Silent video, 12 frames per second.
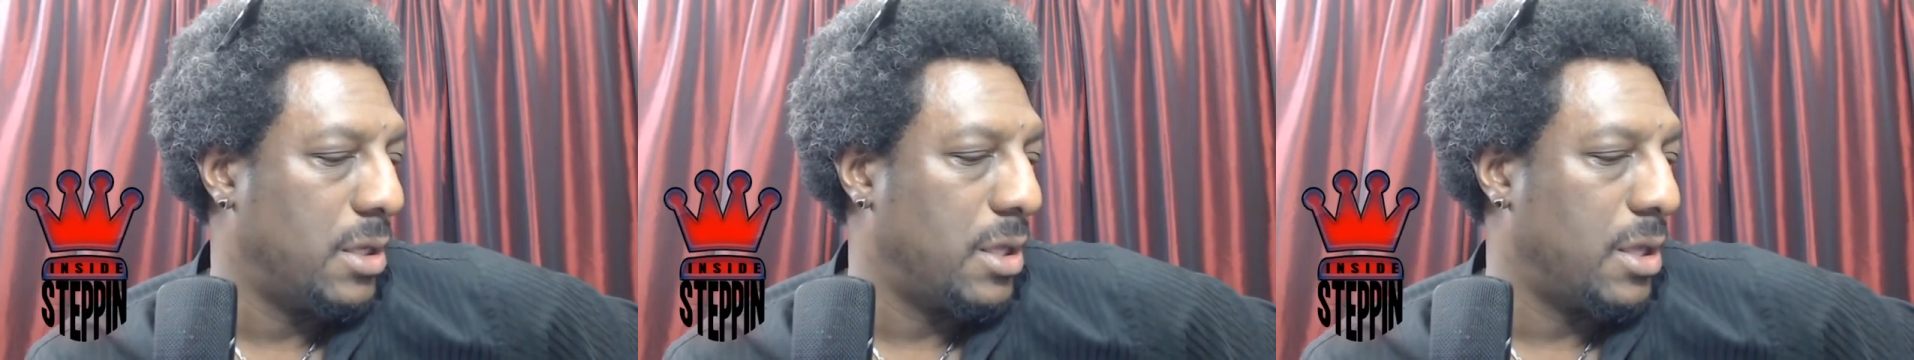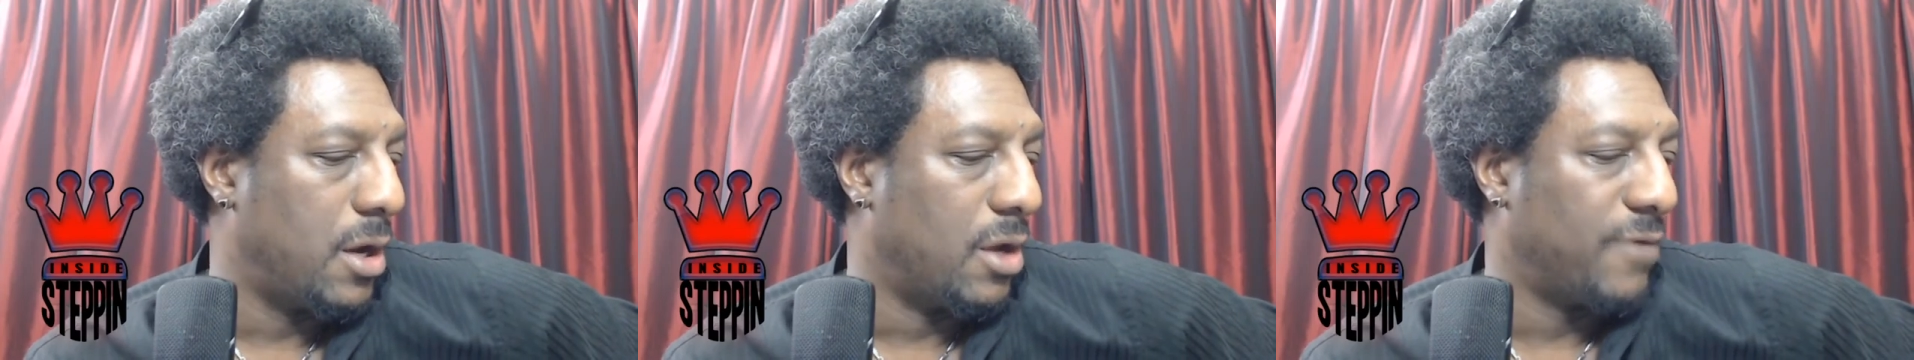
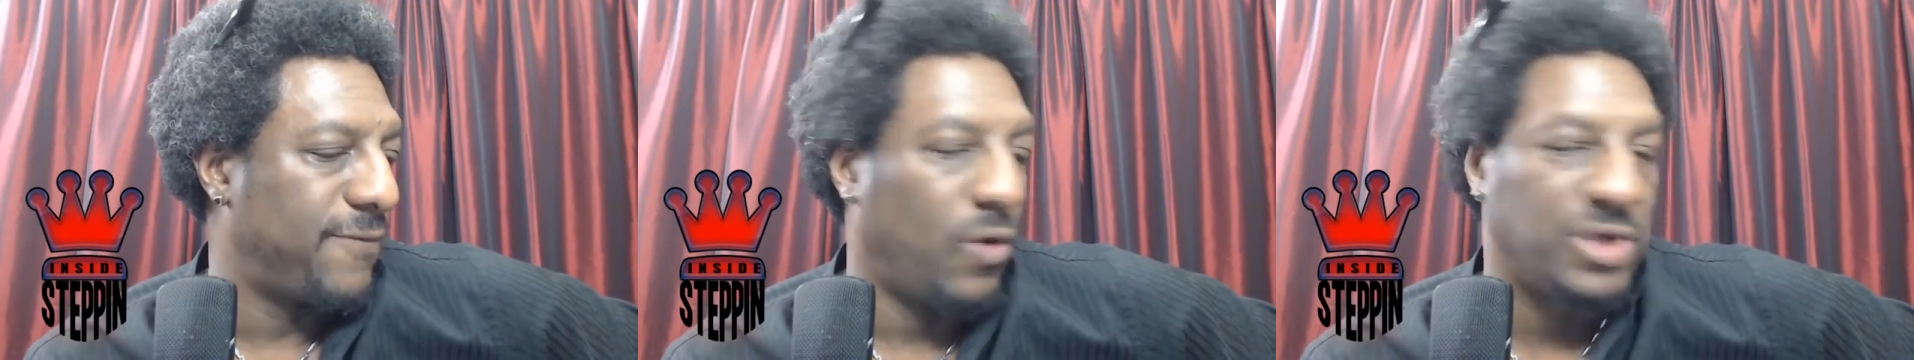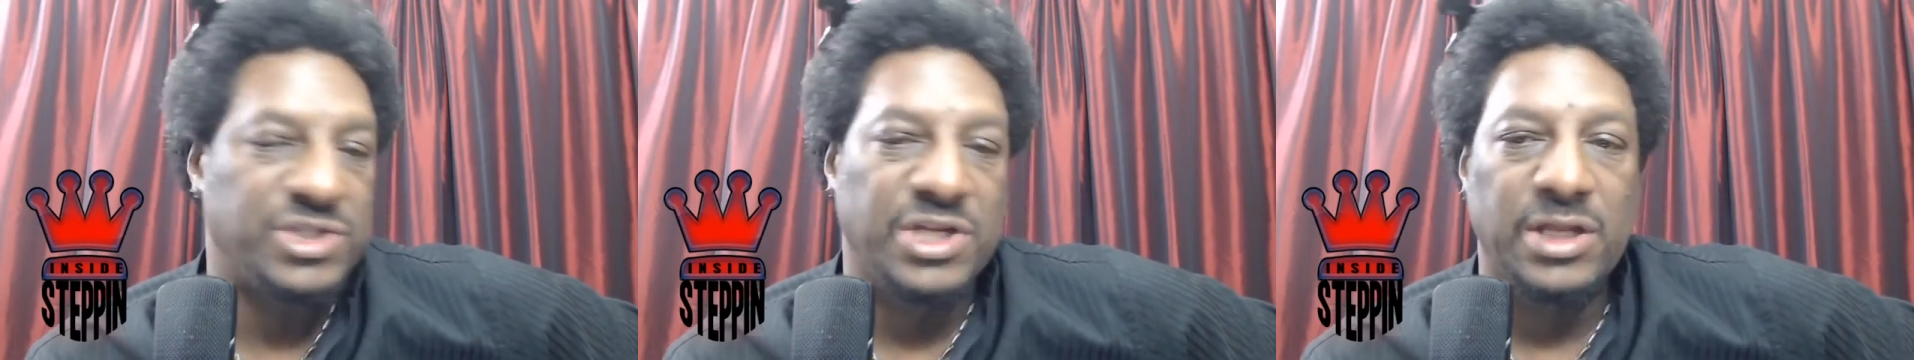
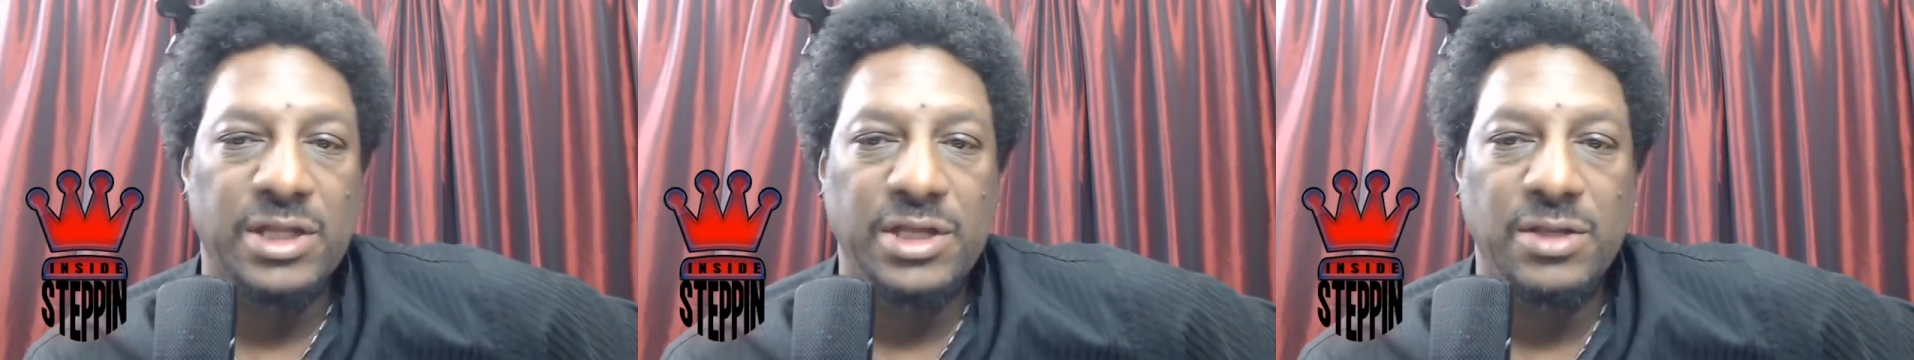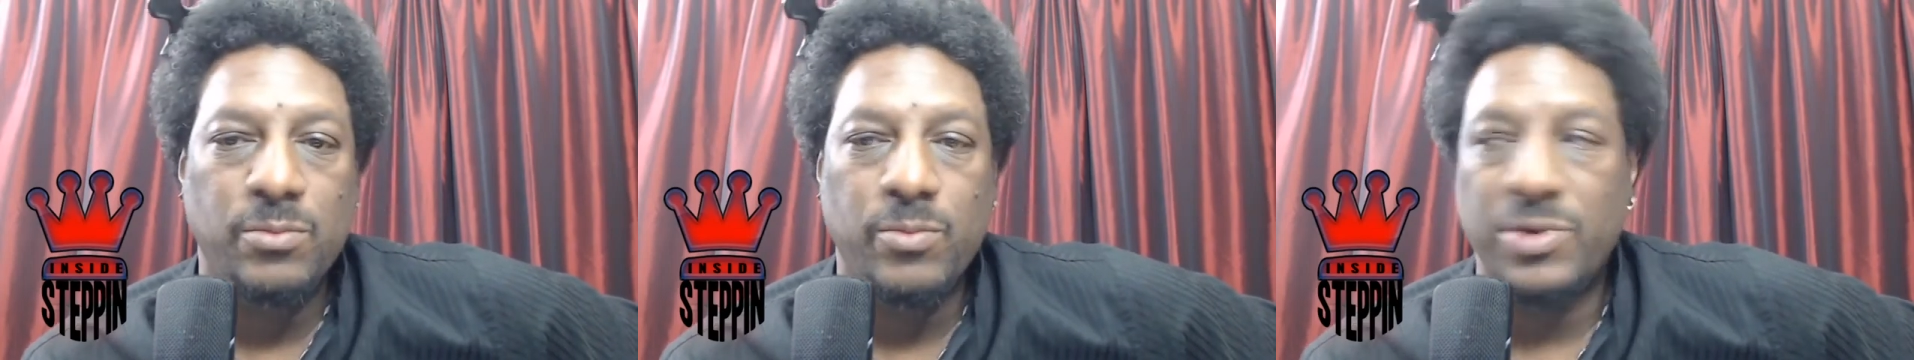Unfortunately,
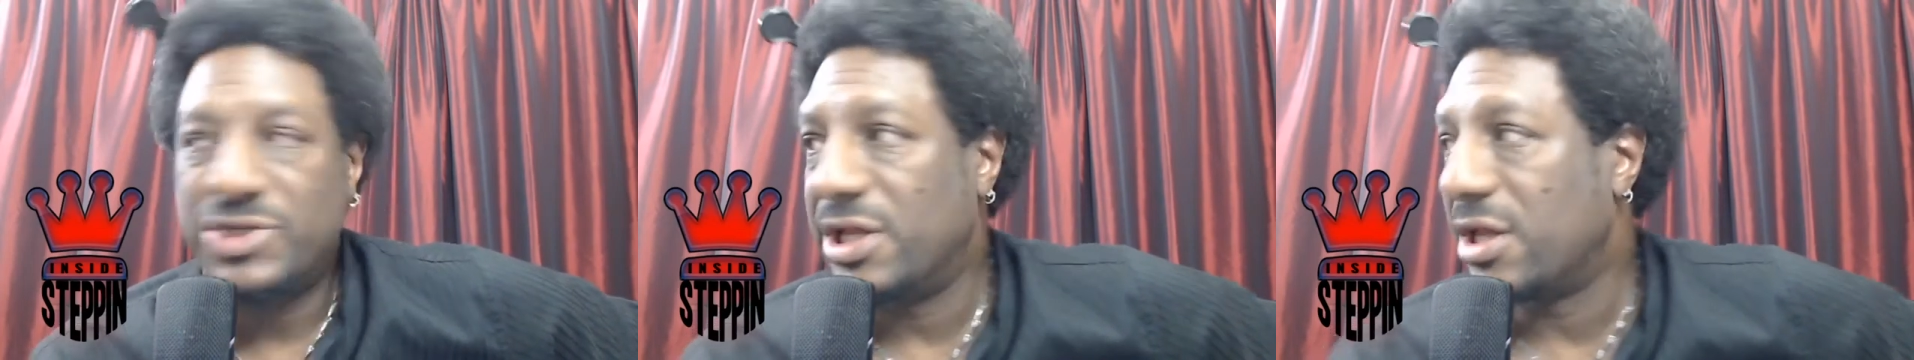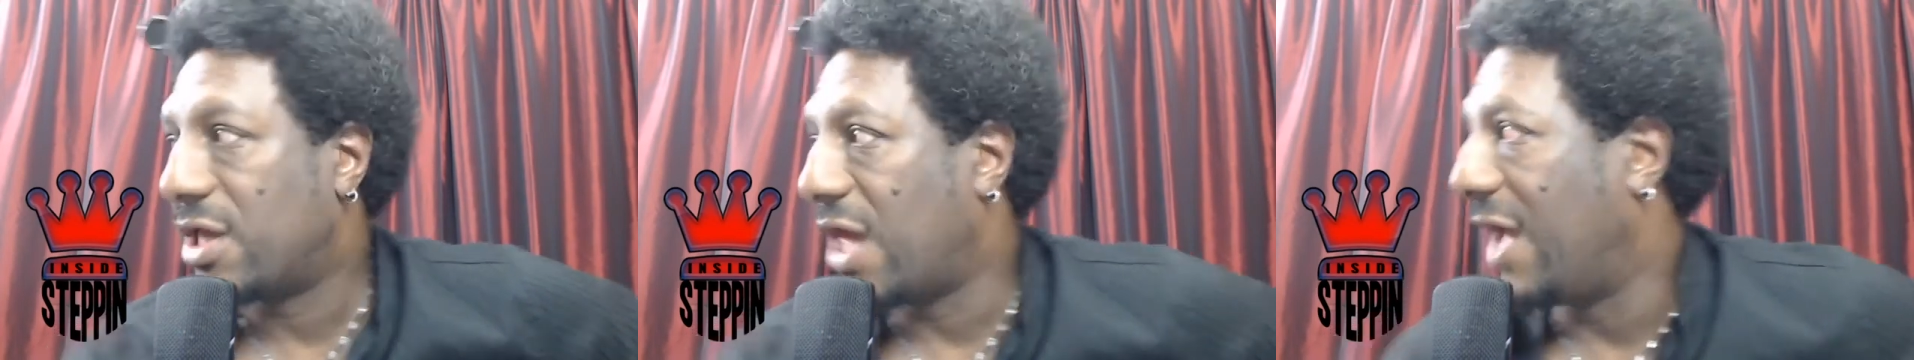
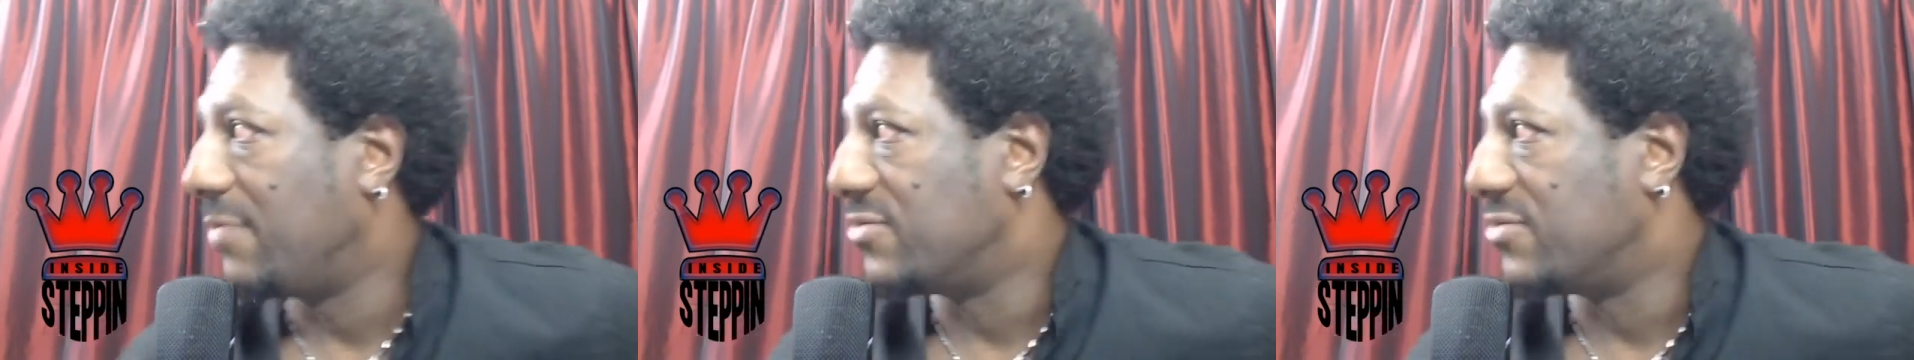Rejeana came